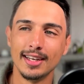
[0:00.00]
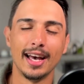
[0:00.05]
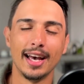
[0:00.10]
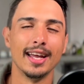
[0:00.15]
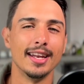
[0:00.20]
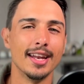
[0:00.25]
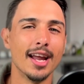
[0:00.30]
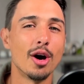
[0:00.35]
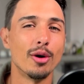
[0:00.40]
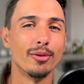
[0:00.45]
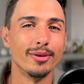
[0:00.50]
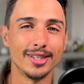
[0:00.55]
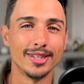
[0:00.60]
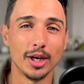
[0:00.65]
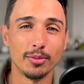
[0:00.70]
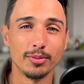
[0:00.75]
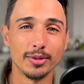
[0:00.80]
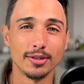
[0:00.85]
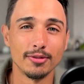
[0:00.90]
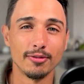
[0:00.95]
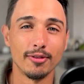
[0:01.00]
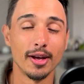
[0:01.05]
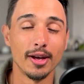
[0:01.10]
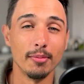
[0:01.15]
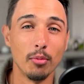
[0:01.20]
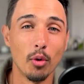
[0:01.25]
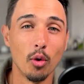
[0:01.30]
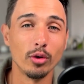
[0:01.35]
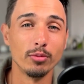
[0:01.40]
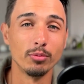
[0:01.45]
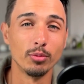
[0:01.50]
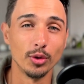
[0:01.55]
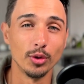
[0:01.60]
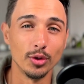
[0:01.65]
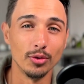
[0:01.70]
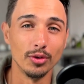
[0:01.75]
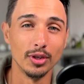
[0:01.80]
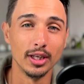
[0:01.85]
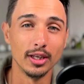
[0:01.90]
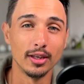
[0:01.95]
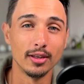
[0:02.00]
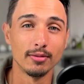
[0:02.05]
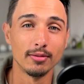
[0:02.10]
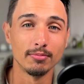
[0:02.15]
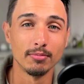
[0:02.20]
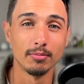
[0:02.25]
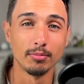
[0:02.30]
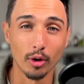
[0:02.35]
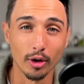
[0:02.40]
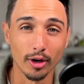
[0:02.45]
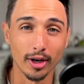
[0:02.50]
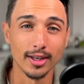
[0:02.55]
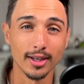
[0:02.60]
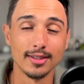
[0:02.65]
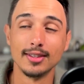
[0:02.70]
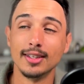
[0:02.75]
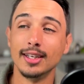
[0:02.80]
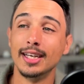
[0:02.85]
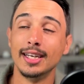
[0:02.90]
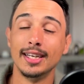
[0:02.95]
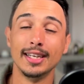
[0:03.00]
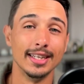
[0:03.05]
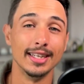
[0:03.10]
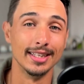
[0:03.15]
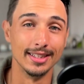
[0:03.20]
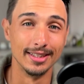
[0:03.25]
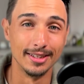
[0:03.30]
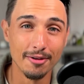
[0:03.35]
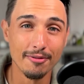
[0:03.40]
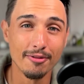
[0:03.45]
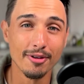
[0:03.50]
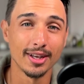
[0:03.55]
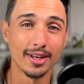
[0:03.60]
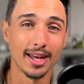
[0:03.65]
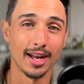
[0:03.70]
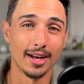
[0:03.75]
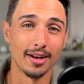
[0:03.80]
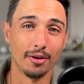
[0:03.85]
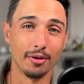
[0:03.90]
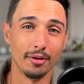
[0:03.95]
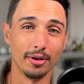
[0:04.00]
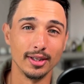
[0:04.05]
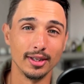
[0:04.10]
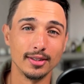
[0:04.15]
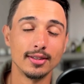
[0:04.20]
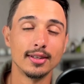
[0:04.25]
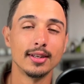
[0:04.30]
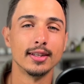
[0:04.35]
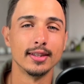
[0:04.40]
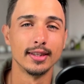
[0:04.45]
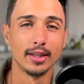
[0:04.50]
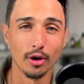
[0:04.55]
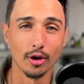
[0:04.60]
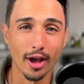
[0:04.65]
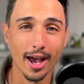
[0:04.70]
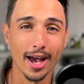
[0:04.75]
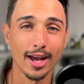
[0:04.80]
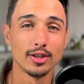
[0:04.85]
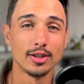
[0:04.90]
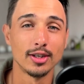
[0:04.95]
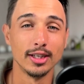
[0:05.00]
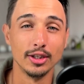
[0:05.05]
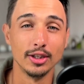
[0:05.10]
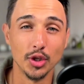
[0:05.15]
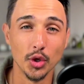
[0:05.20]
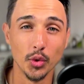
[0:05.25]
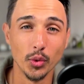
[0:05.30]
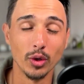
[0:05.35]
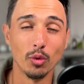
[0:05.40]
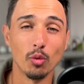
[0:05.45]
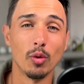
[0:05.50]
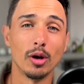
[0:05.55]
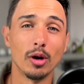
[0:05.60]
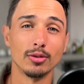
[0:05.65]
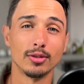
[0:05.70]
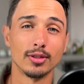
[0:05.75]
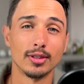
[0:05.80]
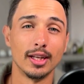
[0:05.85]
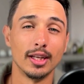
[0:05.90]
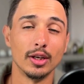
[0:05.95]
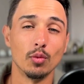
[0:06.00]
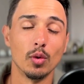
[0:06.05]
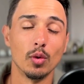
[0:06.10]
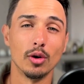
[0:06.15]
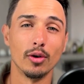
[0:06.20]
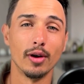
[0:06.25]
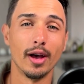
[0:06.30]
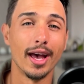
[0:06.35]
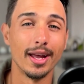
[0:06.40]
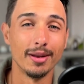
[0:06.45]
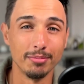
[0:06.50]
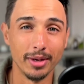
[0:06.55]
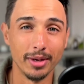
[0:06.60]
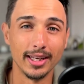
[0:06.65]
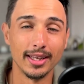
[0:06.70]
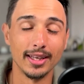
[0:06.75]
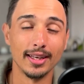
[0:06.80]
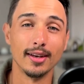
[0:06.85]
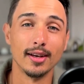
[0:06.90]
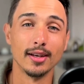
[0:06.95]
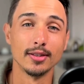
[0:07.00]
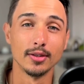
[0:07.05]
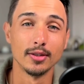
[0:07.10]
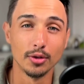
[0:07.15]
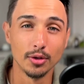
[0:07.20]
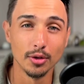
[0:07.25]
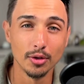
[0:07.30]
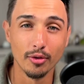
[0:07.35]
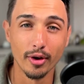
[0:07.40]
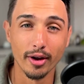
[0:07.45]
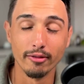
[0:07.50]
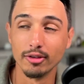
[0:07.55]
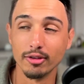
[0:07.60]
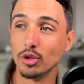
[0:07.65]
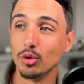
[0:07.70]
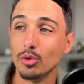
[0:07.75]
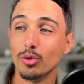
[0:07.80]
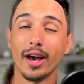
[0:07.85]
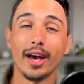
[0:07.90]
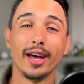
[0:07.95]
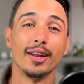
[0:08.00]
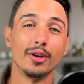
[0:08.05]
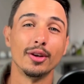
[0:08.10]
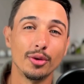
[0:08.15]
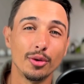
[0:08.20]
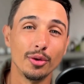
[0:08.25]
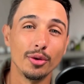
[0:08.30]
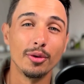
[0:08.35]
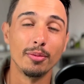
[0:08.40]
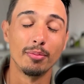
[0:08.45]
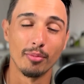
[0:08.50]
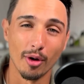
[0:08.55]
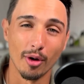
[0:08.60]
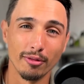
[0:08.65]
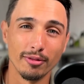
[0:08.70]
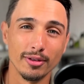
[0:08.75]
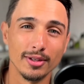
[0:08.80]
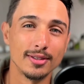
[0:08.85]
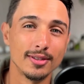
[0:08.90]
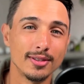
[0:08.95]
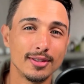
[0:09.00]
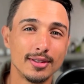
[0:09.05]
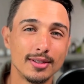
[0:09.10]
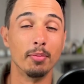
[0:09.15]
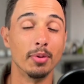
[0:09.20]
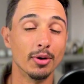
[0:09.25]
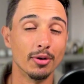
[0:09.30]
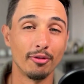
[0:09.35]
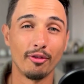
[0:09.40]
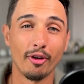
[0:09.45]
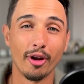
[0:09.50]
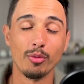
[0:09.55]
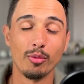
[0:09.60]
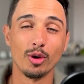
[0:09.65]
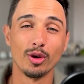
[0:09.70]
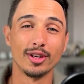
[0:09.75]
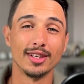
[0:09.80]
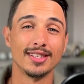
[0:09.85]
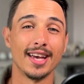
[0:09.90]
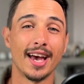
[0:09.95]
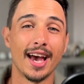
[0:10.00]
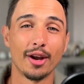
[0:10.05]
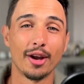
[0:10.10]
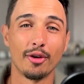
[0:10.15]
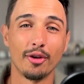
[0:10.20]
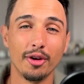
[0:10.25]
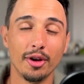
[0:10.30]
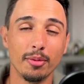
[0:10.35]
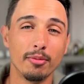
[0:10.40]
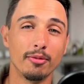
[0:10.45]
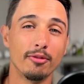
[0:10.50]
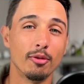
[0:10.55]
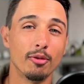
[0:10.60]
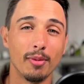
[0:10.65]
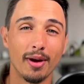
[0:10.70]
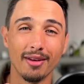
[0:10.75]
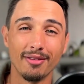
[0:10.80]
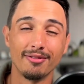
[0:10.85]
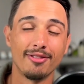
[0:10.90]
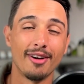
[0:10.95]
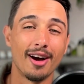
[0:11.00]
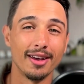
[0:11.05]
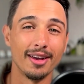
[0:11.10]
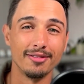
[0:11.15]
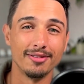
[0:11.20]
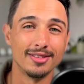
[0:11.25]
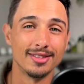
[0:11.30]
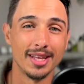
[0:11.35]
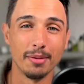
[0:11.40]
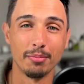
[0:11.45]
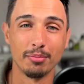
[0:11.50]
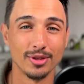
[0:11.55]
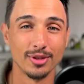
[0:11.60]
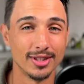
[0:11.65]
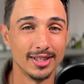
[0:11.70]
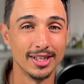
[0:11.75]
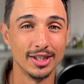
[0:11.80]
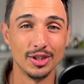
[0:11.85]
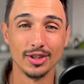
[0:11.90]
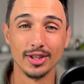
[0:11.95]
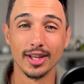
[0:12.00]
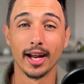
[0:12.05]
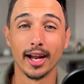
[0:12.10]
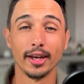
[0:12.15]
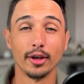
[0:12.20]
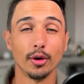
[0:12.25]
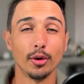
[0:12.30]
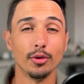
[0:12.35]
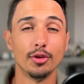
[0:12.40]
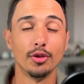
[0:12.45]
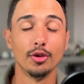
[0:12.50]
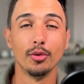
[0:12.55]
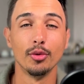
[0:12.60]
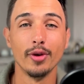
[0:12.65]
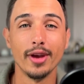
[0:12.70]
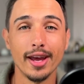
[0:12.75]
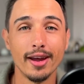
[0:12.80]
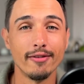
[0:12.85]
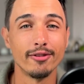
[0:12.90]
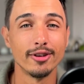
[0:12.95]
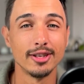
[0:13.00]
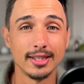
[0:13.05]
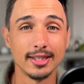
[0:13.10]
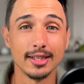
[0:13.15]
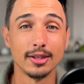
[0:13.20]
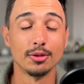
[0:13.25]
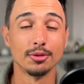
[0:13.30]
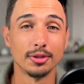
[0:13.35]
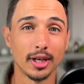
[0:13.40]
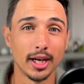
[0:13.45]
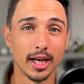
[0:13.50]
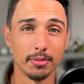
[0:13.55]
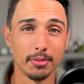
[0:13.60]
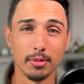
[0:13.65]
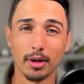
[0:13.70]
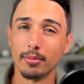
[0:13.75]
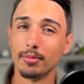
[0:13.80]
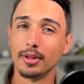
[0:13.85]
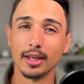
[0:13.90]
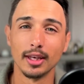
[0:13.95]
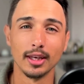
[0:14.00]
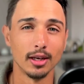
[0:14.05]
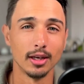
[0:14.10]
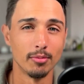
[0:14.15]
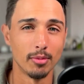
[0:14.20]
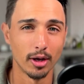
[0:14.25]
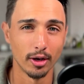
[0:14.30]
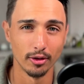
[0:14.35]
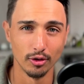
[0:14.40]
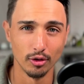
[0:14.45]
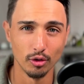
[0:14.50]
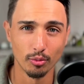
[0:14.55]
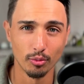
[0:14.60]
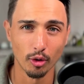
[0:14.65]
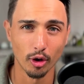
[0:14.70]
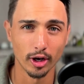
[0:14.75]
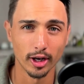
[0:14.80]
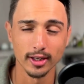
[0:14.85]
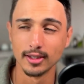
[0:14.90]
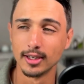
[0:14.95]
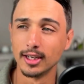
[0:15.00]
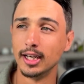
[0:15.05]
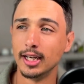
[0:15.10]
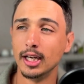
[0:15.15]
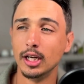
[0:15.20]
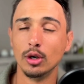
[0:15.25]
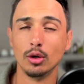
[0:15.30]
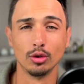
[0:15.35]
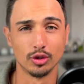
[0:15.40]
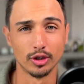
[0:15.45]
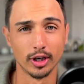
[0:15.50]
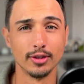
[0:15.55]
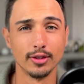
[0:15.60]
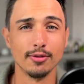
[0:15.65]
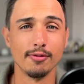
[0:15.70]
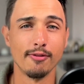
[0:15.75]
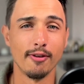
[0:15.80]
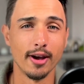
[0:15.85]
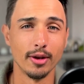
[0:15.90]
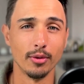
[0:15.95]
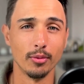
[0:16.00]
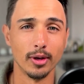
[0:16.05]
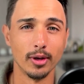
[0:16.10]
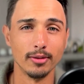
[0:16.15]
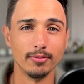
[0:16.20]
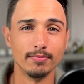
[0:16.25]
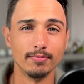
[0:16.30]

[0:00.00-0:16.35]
And now it's helped us find more and more unique products in different categories that are actually doing well, selling well, and making us good revenue at a good profit. The BOLD framework is an acronym for my 5-step procedure that I go through every single time I'm thinking about a new product or trying to find one.